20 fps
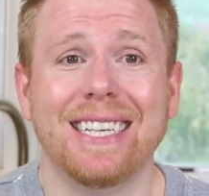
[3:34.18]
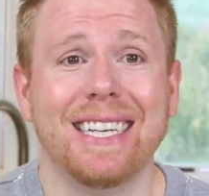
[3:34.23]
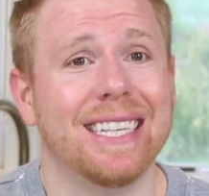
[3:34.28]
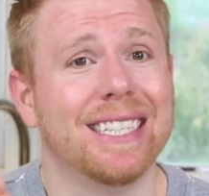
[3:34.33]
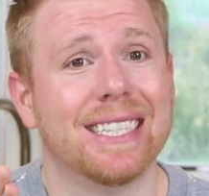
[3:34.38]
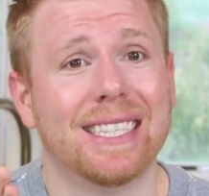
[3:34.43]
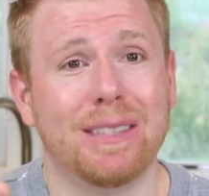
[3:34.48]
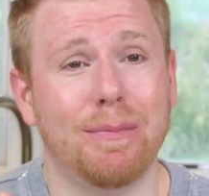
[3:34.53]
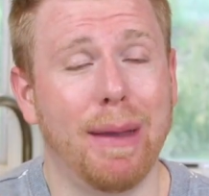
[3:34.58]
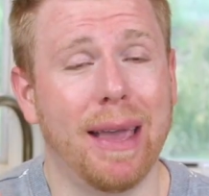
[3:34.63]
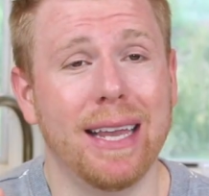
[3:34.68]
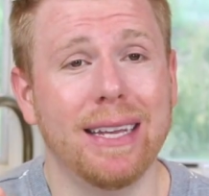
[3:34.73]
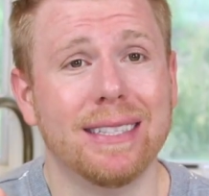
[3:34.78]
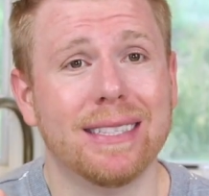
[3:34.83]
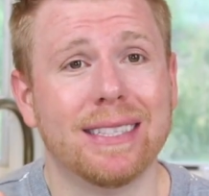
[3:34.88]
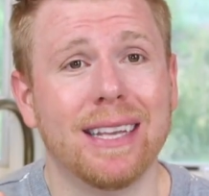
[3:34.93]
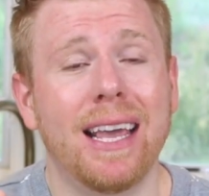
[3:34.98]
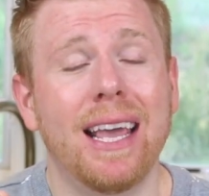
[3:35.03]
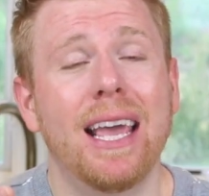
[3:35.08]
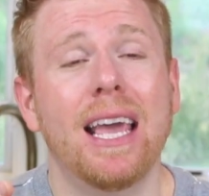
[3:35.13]
neat
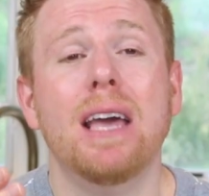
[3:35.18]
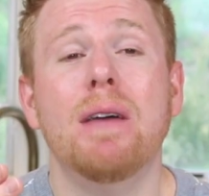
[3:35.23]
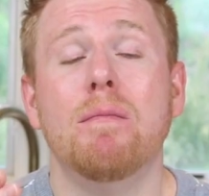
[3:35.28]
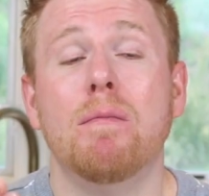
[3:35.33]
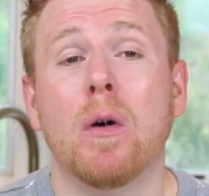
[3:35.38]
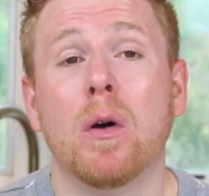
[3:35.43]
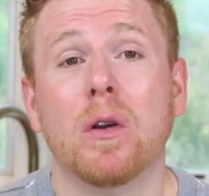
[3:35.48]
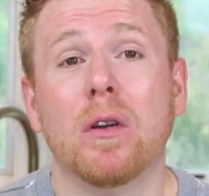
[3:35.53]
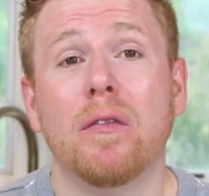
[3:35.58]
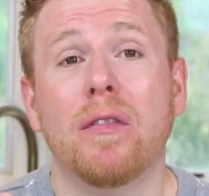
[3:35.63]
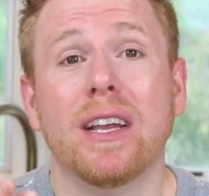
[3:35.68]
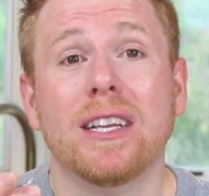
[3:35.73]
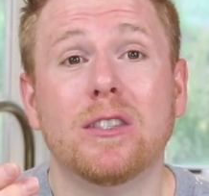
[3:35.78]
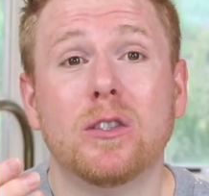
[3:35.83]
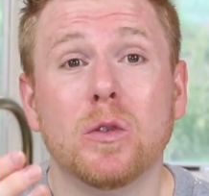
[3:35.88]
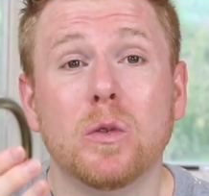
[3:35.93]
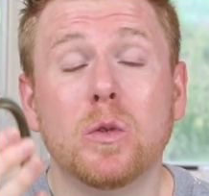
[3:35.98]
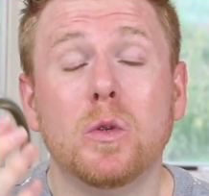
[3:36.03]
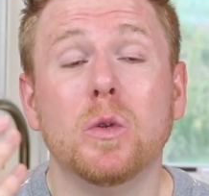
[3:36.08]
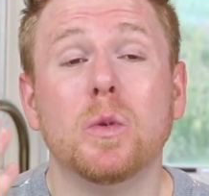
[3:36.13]
space, it
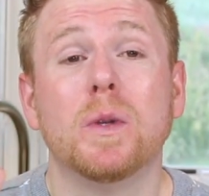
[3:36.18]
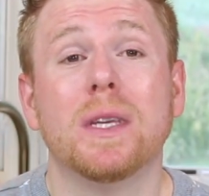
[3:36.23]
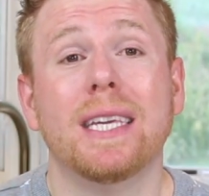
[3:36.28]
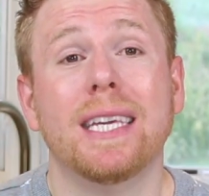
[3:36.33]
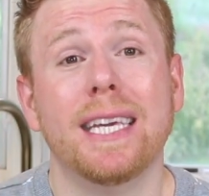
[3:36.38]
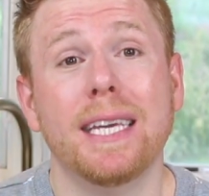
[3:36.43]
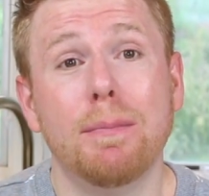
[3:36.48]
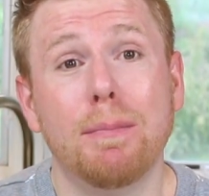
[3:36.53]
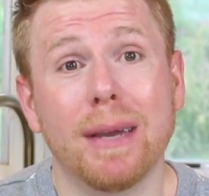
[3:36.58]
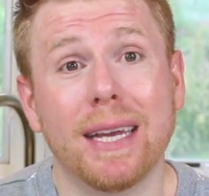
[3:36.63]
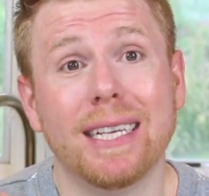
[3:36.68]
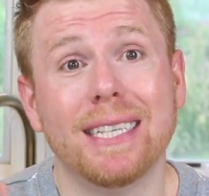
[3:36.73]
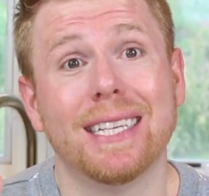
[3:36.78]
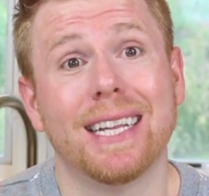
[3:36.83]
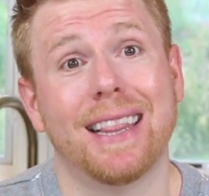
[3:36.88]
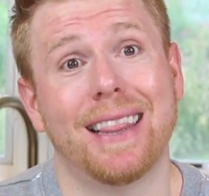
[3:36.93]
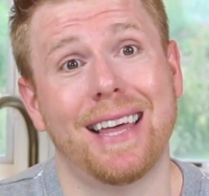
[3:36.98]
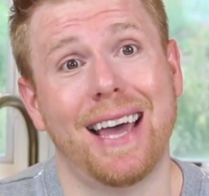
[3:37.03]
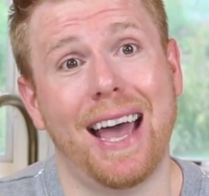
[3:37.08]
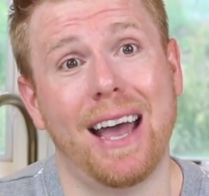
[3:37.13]
motivates you to keep
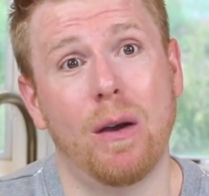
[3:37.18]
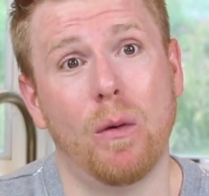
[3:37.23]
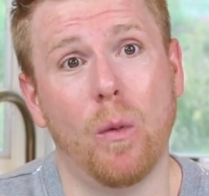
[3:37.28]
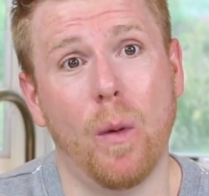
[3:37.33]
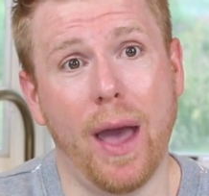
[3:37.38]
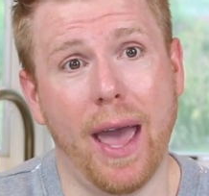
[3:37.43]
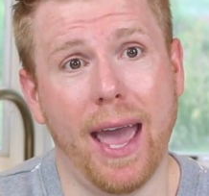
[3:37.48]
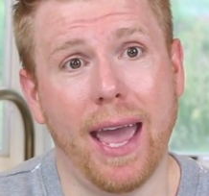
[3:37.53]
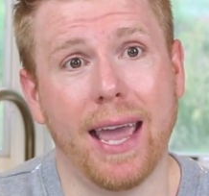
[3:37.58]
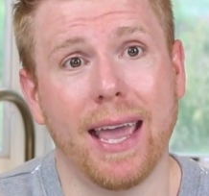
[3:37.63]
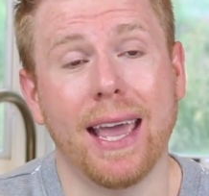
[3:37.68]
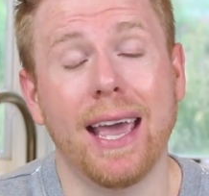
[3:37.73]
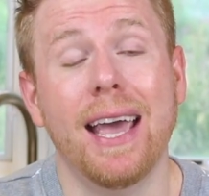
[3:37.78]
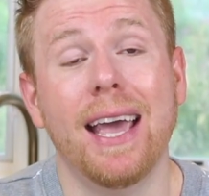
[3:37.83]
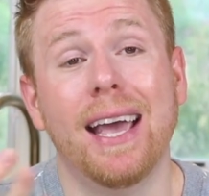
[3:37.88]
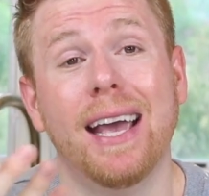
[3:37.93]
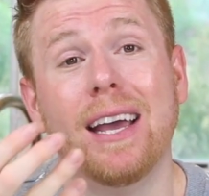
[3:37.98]
it that way.